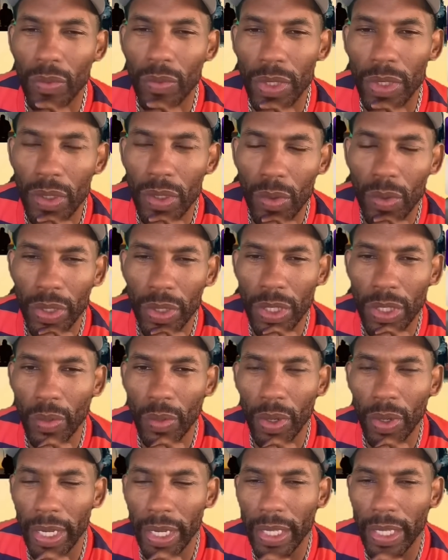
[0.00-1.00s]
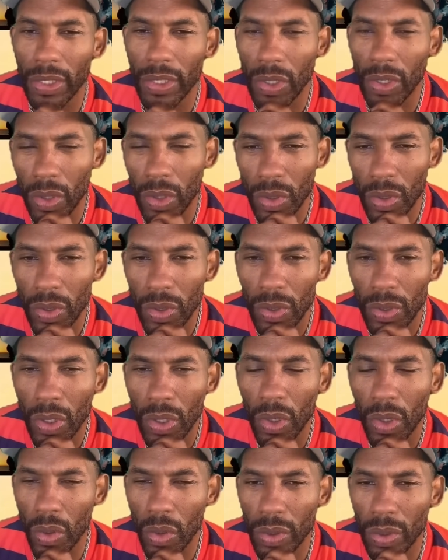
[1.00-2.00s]
When you were in school,
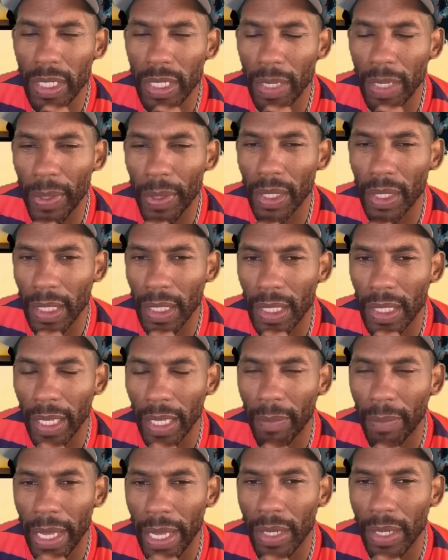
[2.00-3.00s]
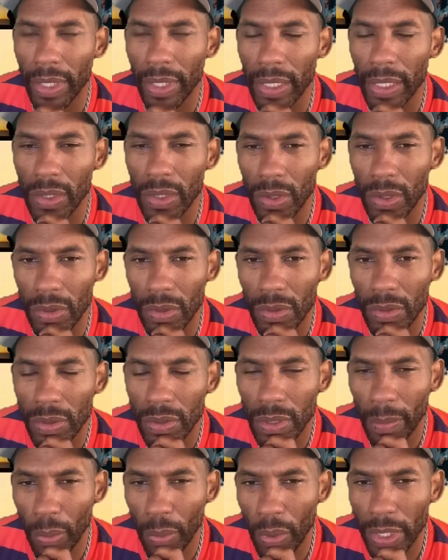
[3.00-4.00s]
who typically did better in school?
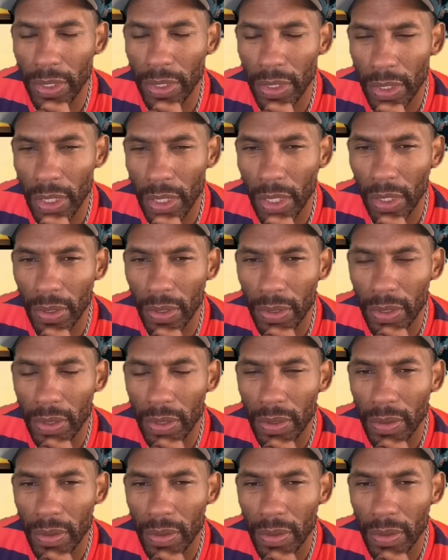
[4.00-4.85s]
The boys or the girls?